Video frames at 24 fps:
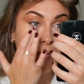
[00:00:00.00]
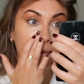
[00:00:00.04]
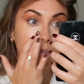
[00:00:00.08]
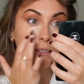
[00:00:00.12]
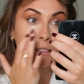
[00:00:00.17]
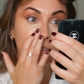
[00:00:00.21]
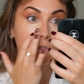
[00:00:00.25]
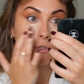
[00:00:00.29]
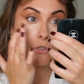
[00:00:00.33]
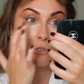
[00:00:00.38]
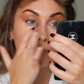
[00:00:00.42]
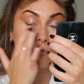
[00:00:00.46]

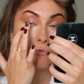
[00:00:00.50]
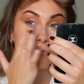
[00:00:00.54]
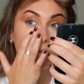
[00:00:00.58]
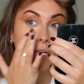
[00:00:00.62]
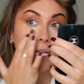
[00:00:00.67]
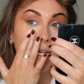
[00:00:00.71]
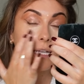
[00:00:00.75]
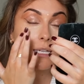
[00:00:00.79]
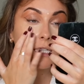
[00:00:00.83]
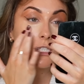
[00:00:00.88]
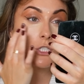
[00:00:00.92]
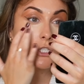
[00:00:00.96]
So you
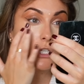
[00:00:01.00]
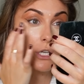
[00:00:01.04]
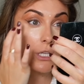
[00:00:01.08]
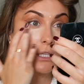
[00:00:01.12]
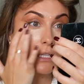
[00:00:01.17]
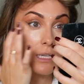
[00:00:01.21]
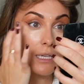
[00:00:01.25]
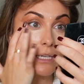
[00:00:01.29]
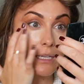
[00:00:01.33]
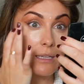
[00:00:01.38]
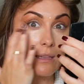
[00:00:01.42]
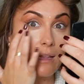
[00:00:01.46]
really
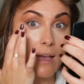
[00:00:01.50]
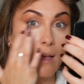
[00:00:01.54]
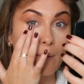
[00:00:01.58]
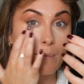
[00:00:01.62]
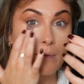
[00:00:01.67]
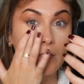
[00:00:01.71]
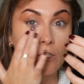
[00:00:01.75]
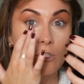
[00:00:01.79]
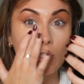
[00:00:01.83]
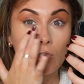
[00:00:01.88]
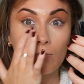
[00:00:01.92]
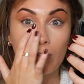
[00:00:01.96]
don't need that
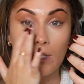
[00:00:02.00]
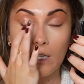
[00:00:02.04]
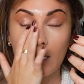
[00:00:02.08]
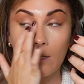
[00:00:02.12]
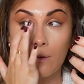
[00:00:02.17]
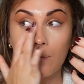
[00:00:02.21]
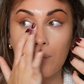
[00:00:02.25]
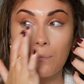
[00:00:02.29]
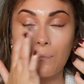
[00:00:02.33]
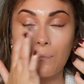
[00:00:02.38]
much of it.